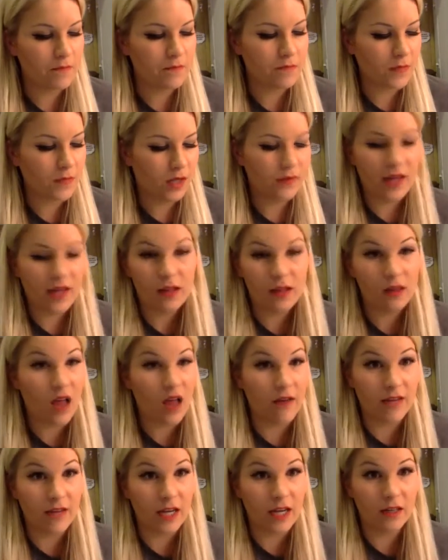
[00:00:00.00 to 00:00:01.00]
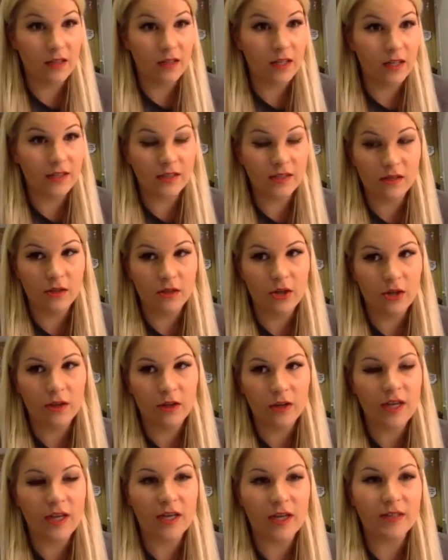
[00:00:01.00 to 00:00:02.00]
They love it.
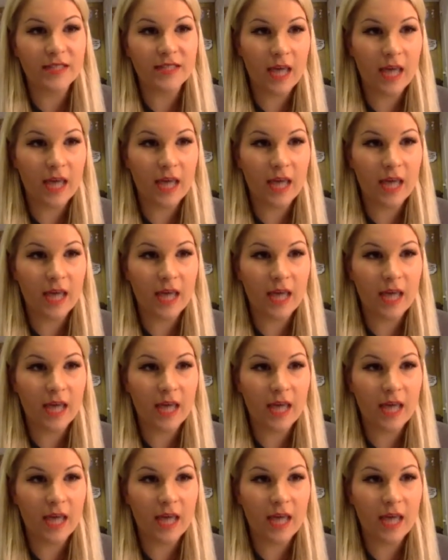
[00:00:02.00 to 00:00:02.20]
It's